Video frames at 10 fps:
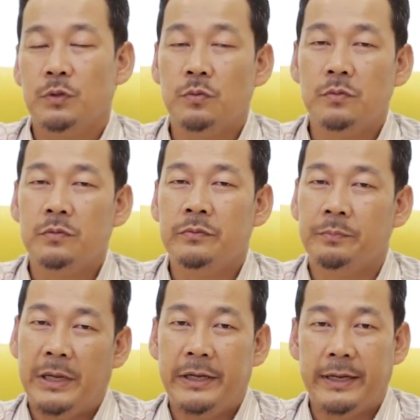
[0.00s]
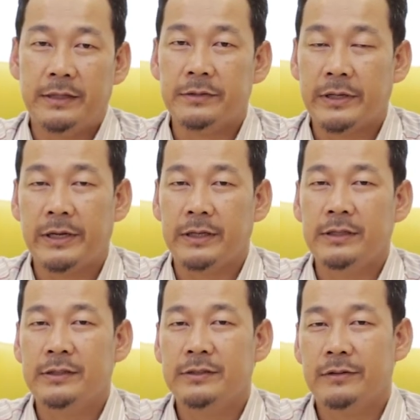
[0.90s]
do plain
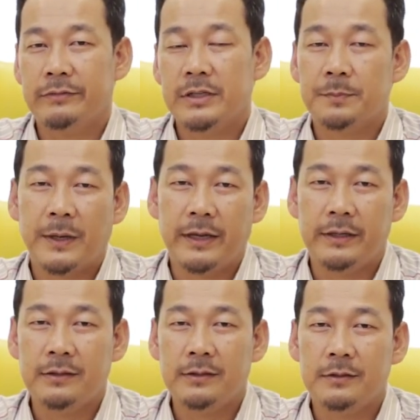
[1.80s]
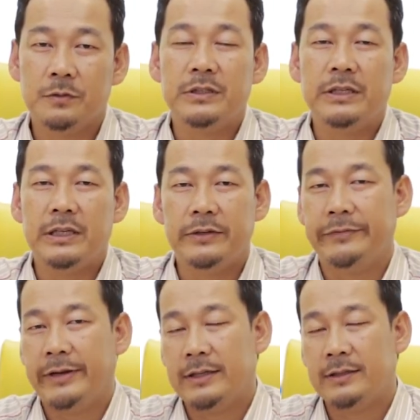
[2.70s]
x-ray of the spine to see
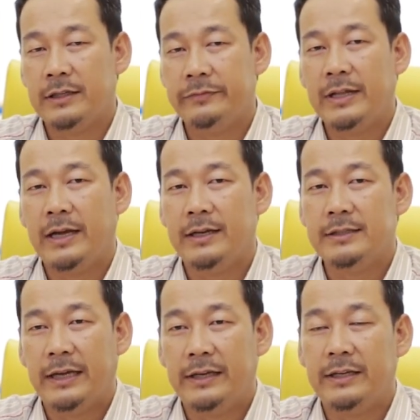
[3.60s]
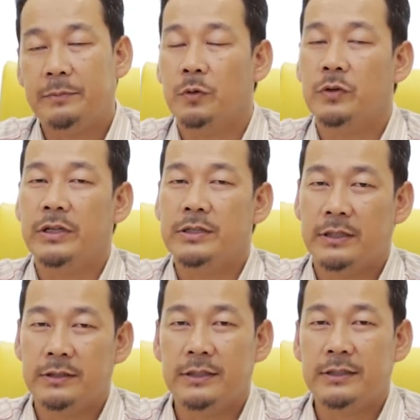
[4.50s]
if there is any bony
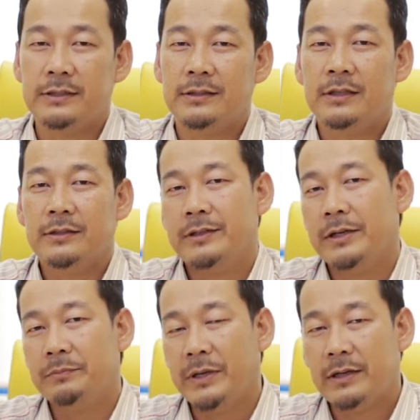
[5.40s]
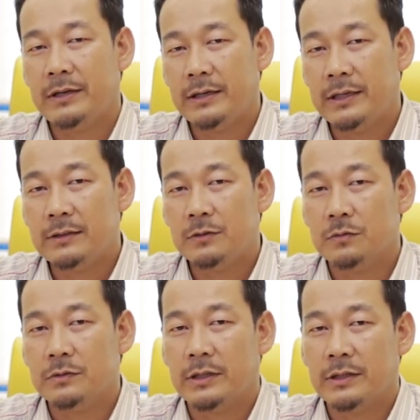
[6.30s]
changes that may relate
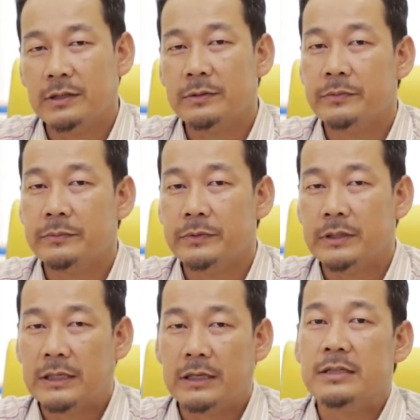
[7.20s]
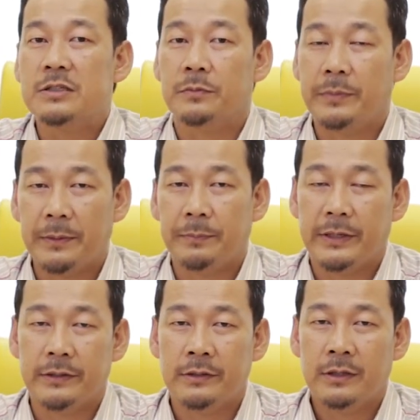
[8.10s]
to the occurrence of back
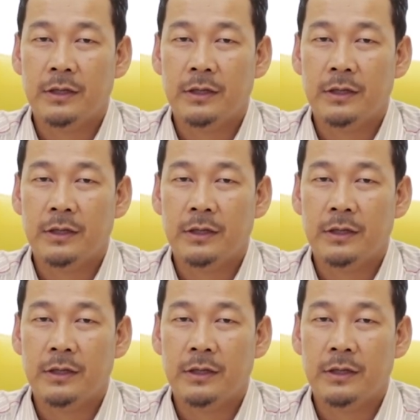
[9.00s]
pain.